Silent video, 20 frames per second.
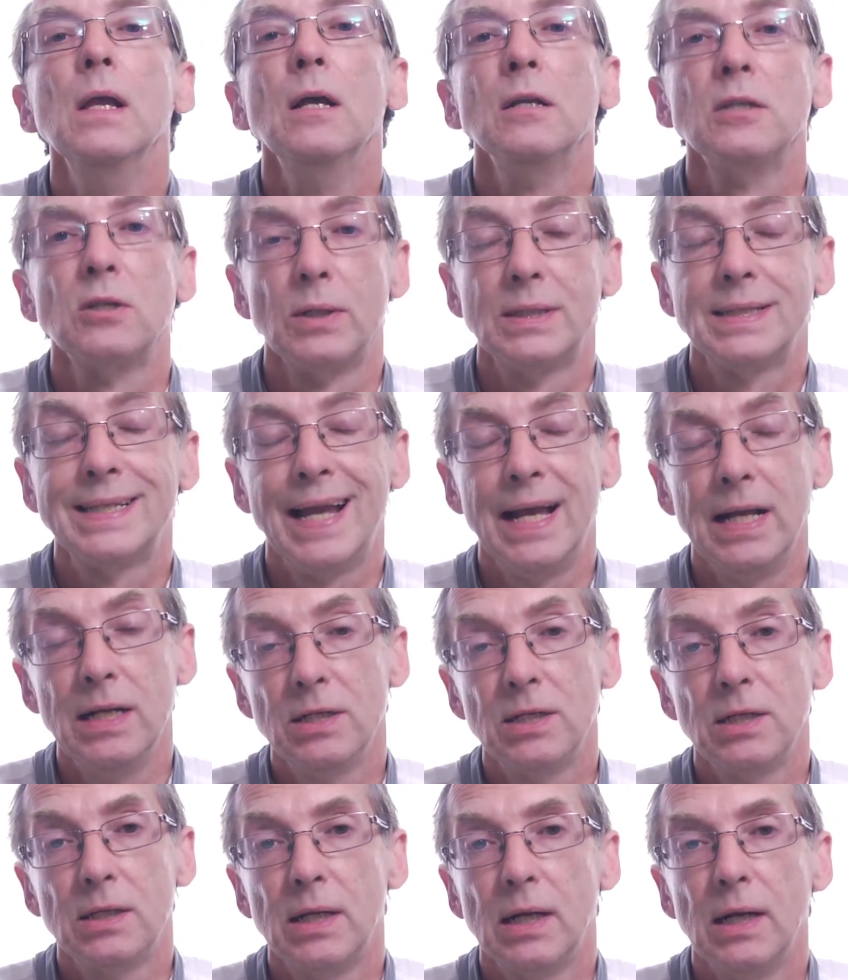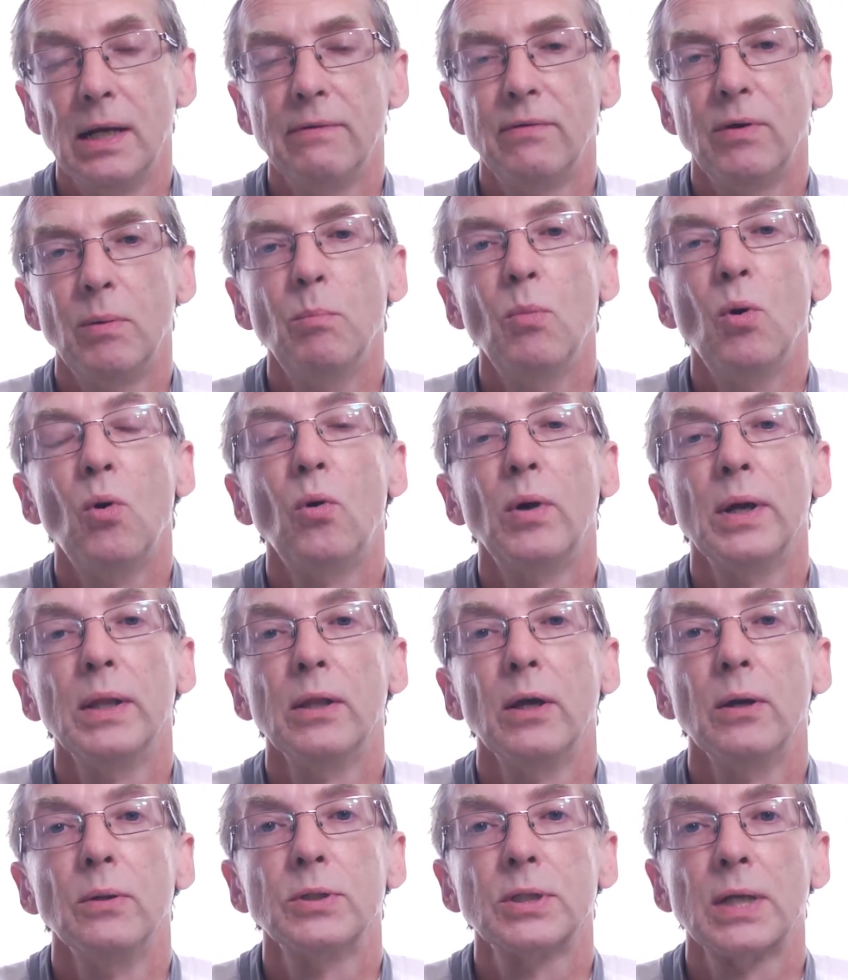So I tend to deliver more in
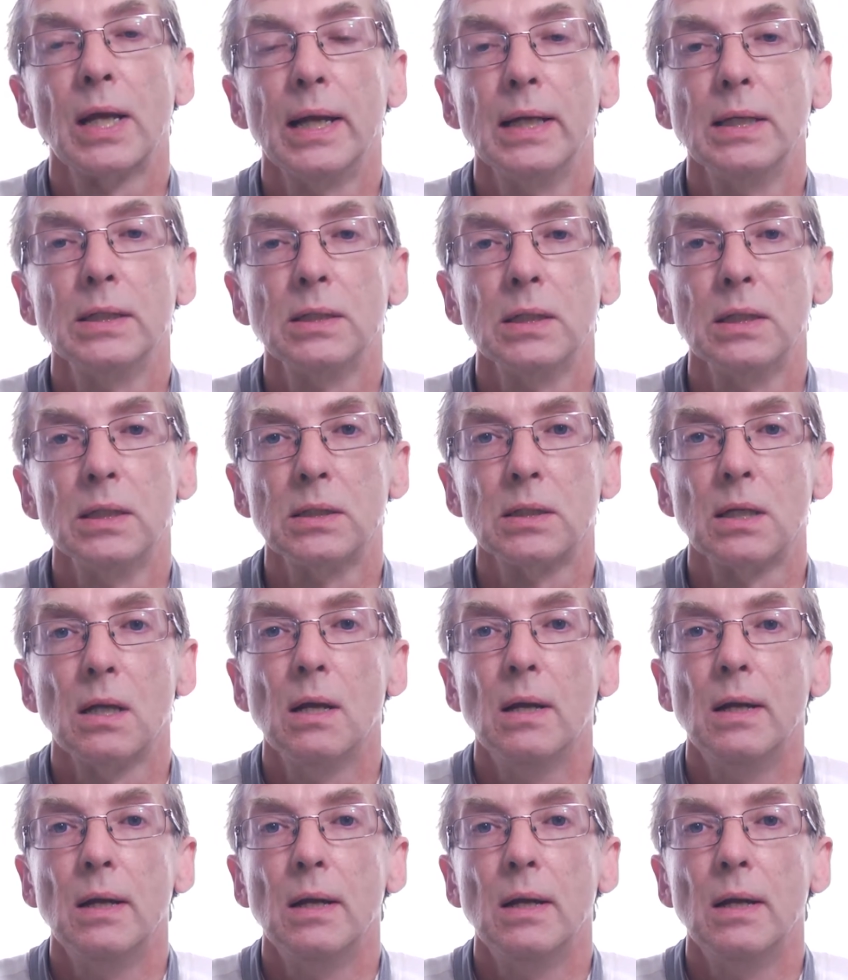those cases.